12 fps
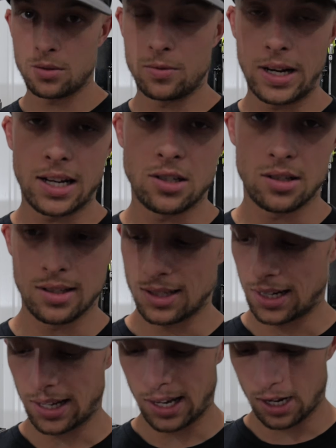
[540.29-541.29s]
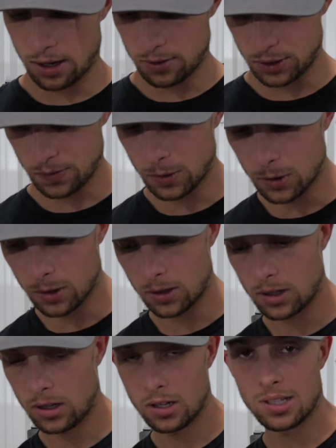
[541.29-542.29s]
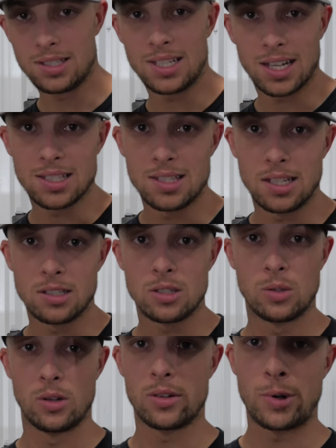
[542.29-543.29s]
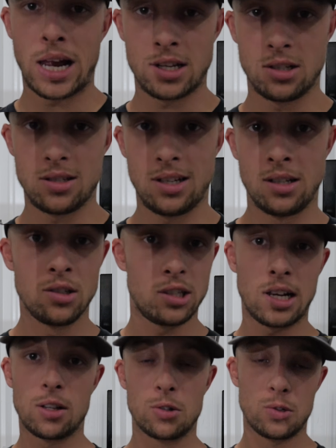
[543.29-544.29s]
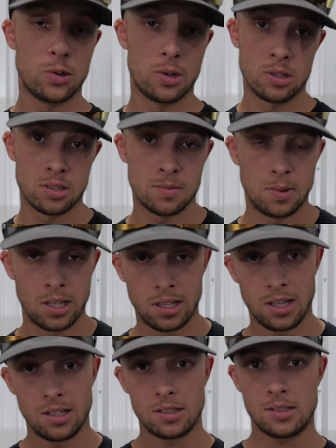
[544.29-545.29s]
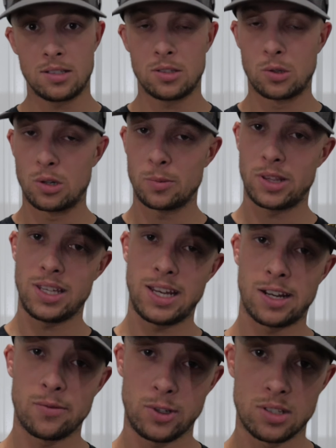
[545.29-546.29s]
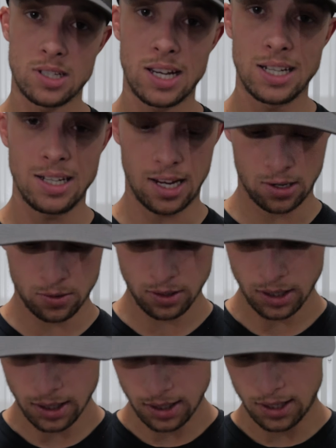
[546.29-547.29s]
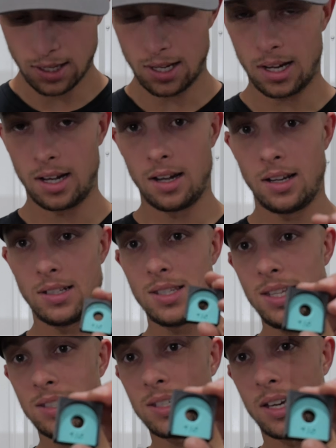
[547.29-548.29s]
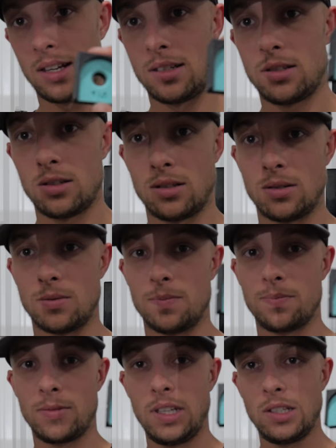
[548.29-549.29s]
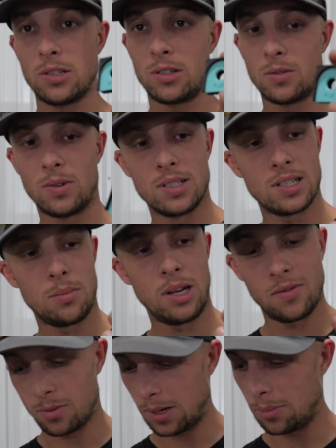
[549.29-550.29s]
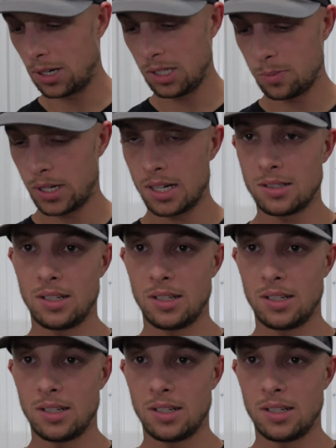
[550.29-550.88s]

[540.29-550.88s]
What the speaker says: ratchet design I have is for all the techs that store the ratchets in shallow drawers, and they store them with the anvil side down, and it's these guys. So these are ones I made for my buddy's box,